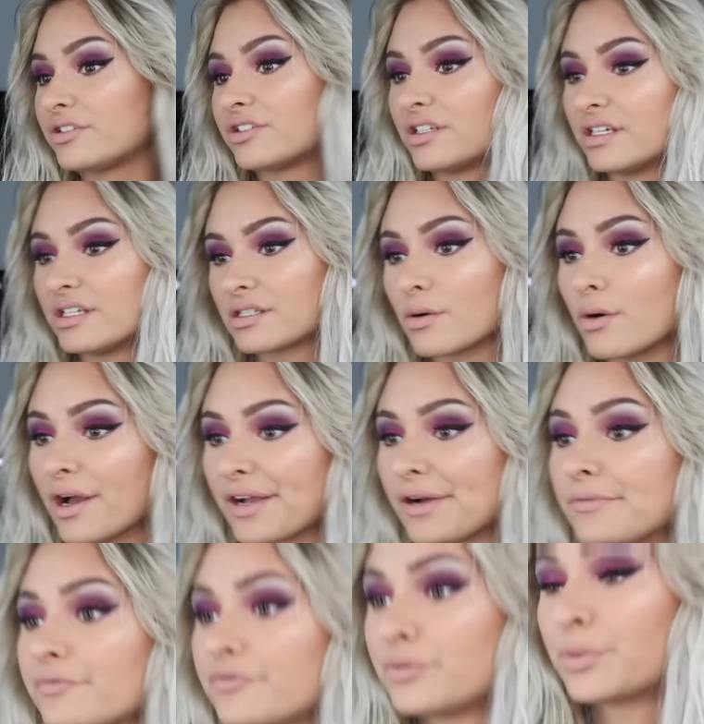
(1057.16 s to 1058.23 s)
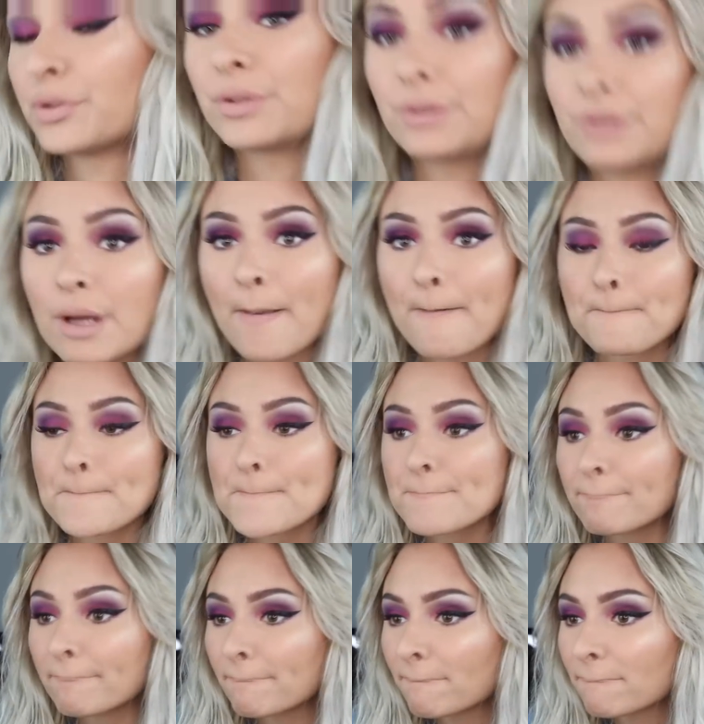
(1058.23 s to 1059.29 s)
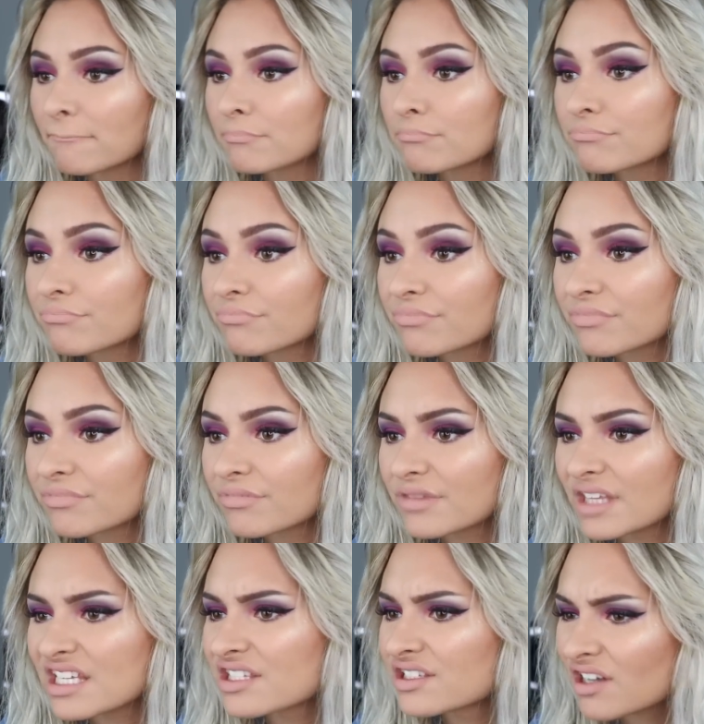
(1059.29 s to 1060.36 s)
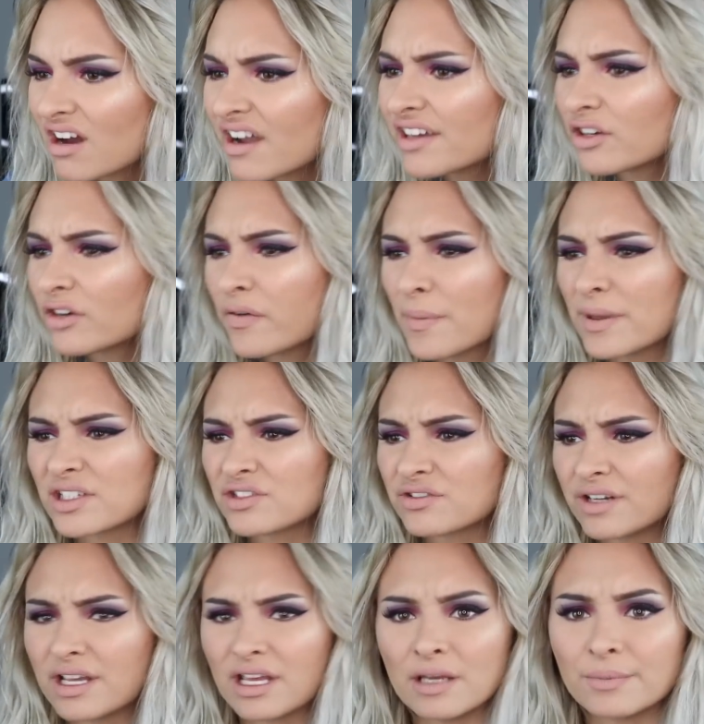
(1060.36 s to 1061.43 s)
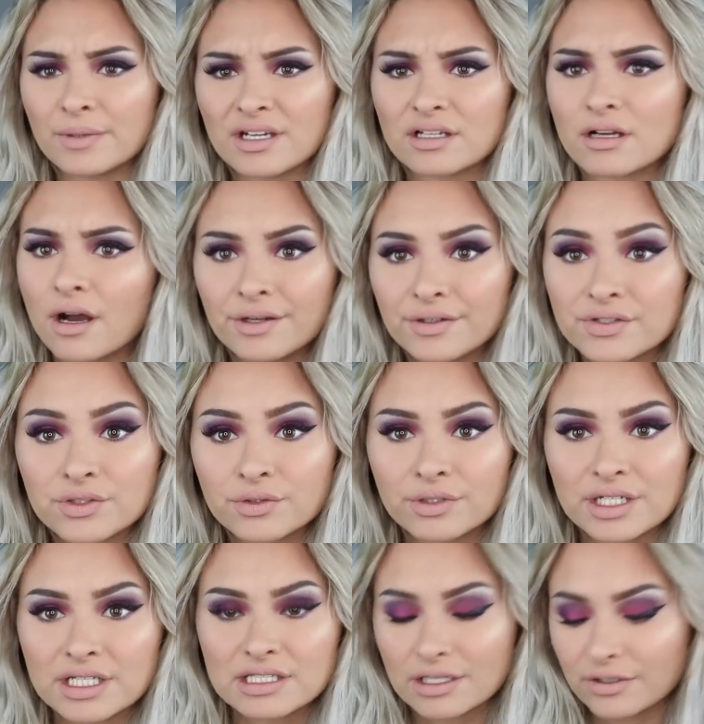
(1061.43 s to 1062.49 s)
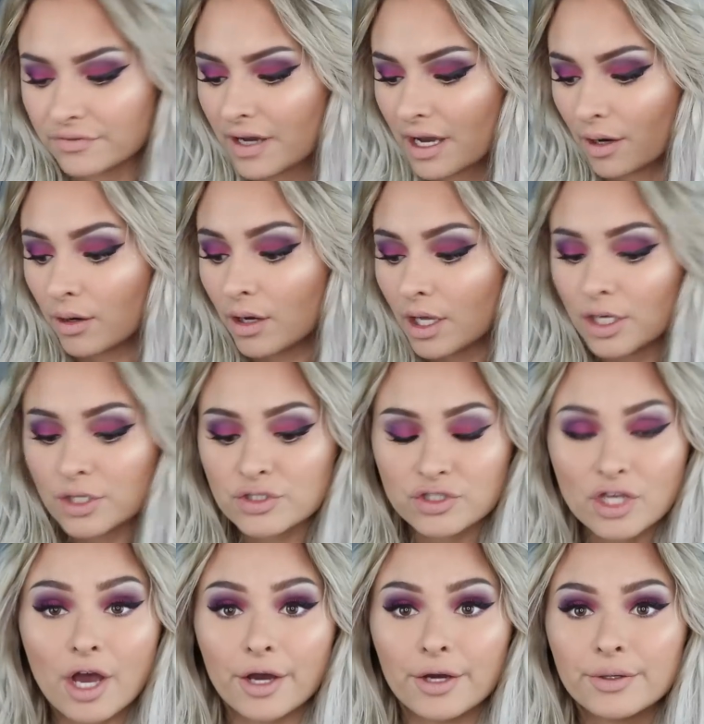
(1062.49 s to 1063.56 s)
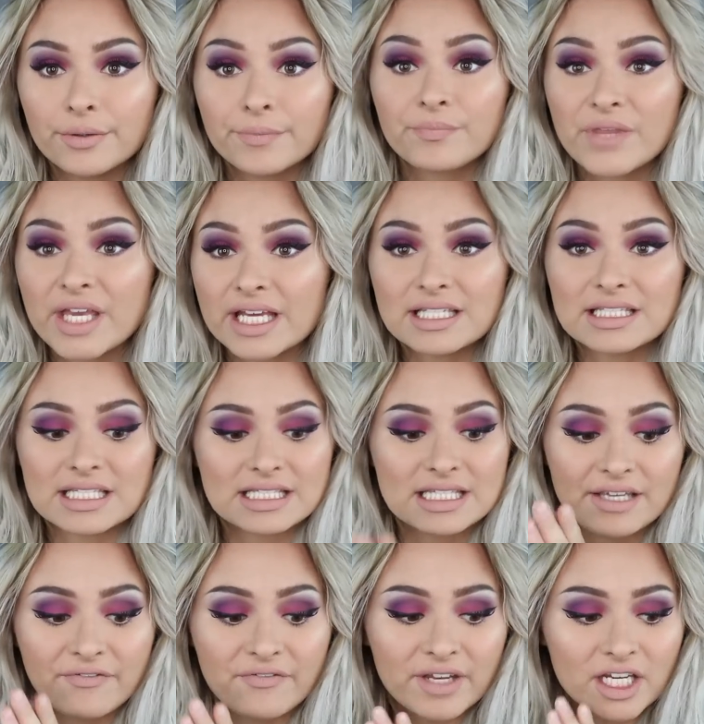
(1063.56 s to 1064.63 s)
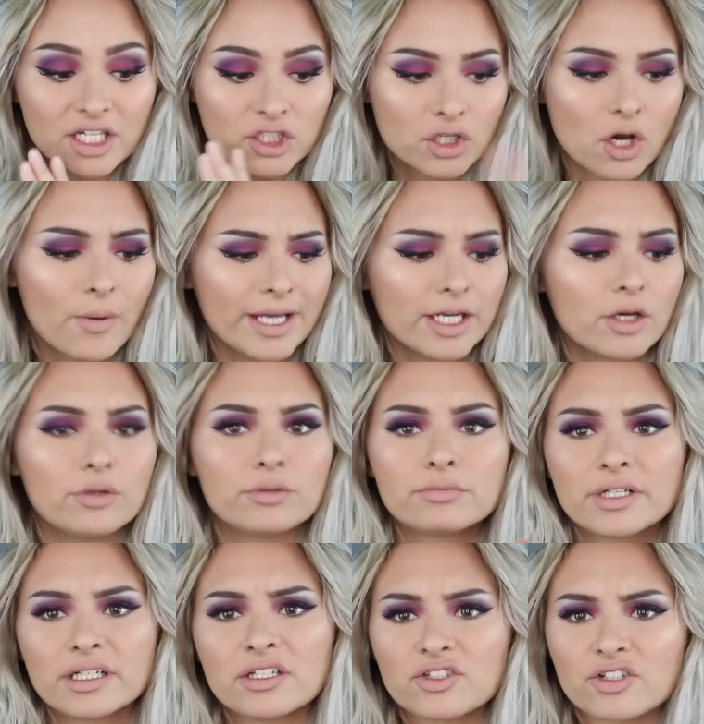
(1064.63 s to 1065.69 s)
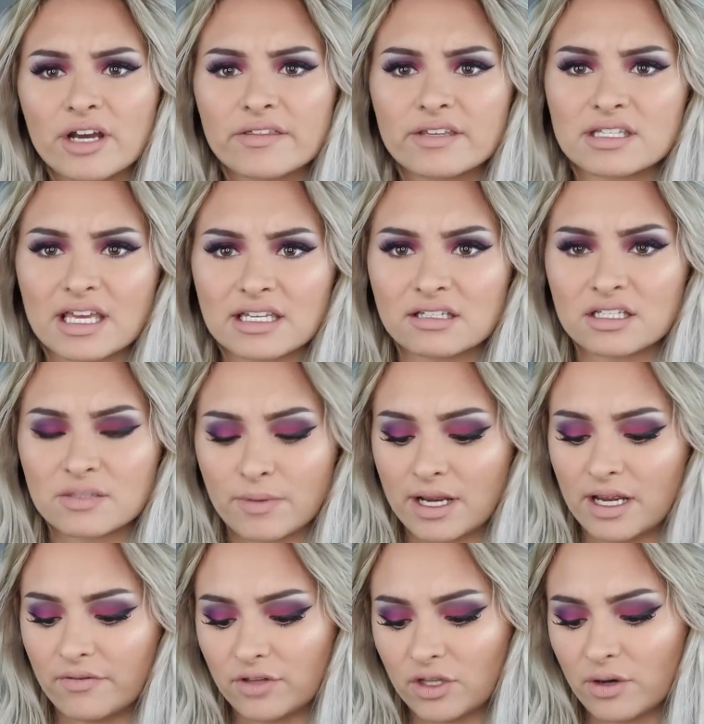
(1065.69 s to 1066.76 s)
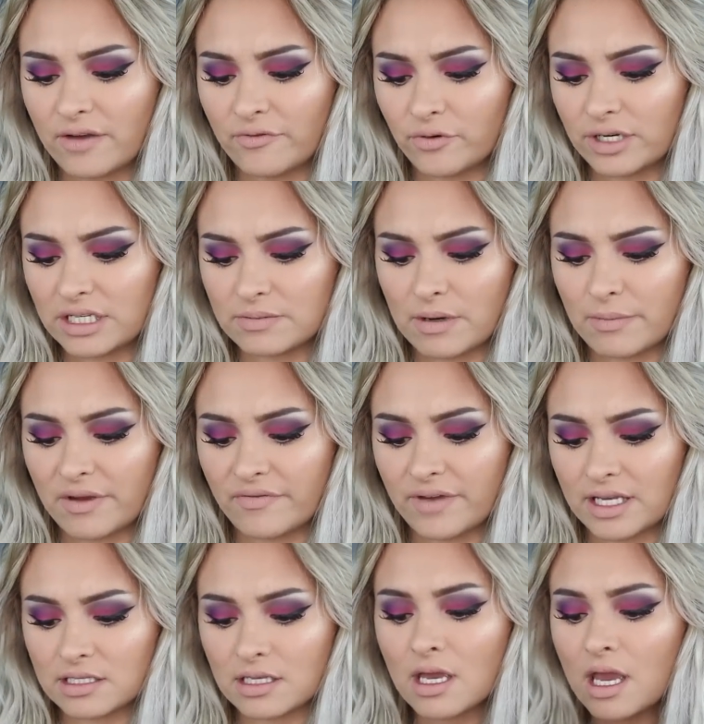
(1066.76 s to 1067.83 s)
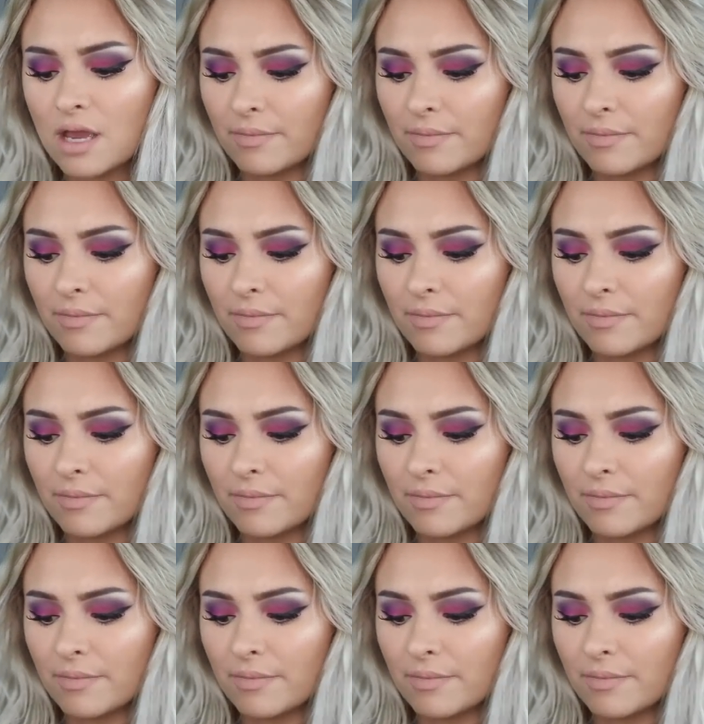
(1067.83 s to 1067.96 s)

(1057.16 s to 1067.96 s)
Actually is quite comfortable. It started off a bit streaky, but it kind of sorted itself out. So this is the finished, oh wait, no, we're gonna try the setting spray even though I've already sprayed my face.